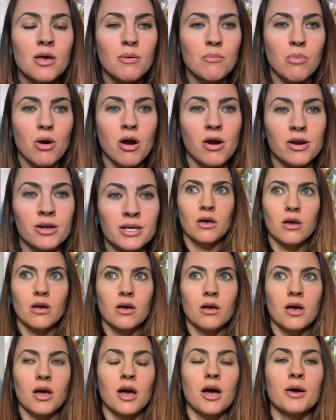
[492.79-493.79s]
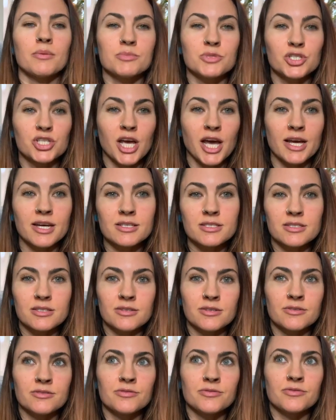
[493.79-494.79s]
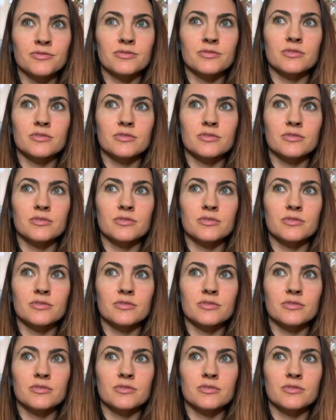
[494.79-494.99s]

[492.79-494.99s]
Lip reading: party, objective